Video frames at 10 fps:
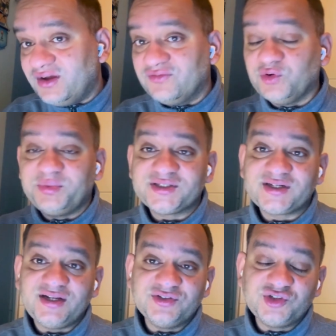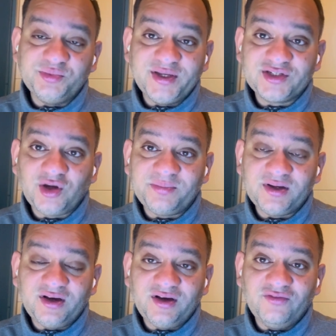Wuppertal used to be a top
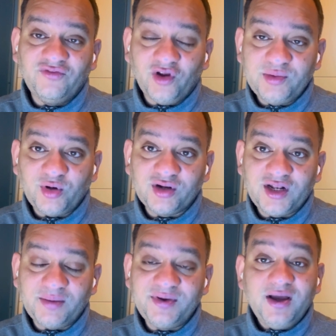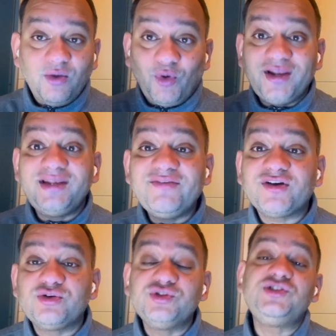volleyball club. While in
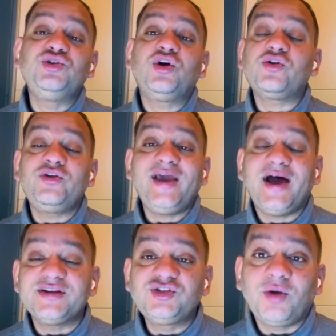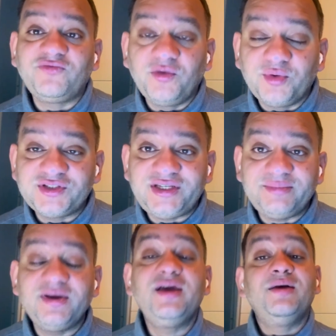Leverkusen, you not only had a top football
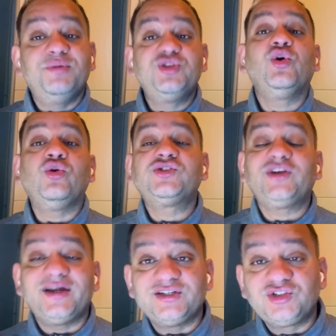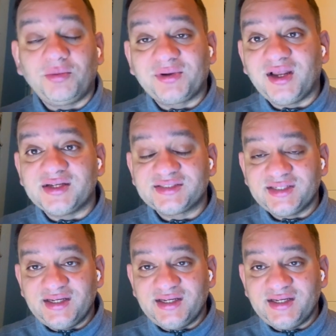team, but you also had a top-class